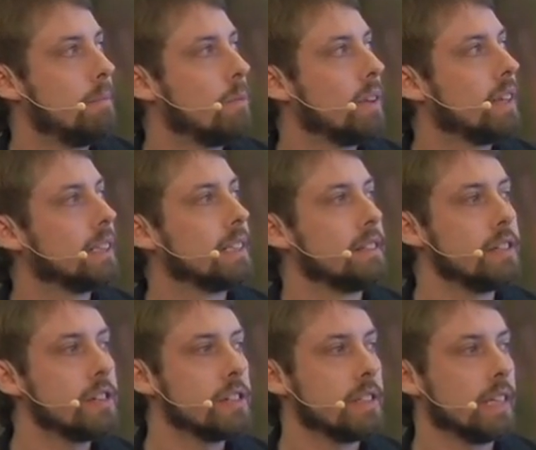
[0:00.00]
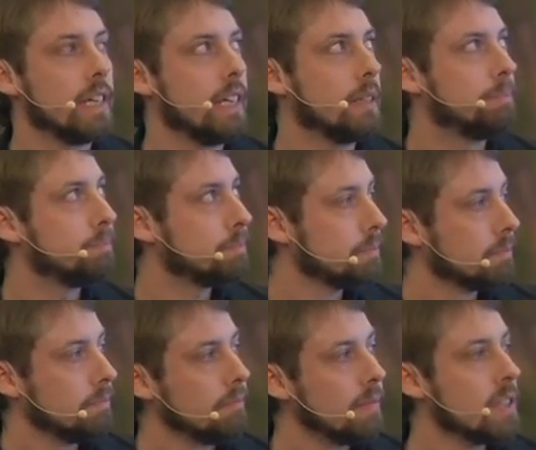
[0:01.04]
One thing that's interesting here
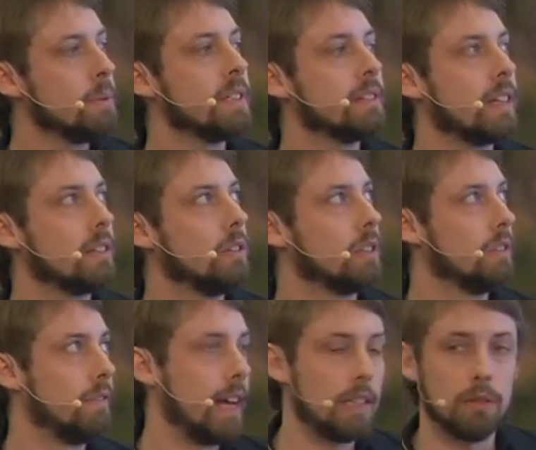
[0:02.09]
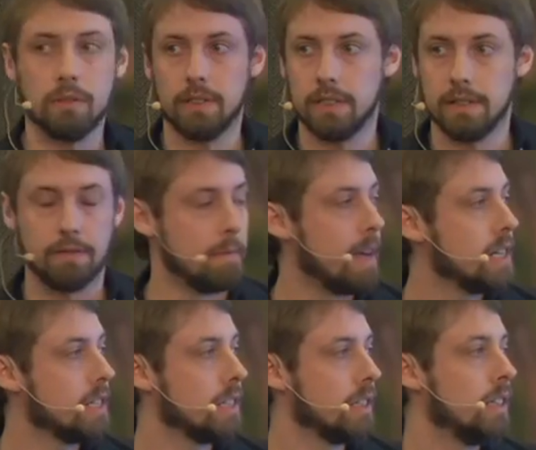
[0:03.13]
is we can start to look at the value of this
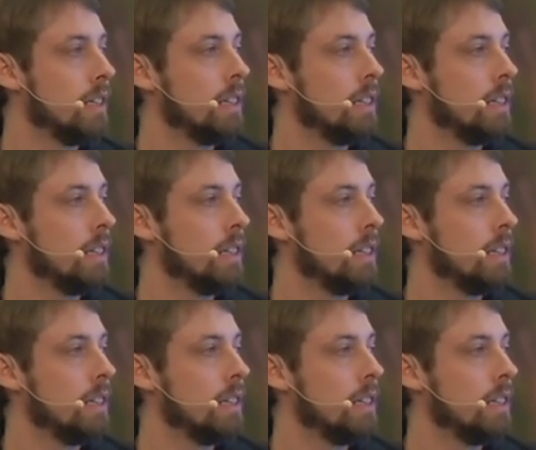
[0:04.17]
information,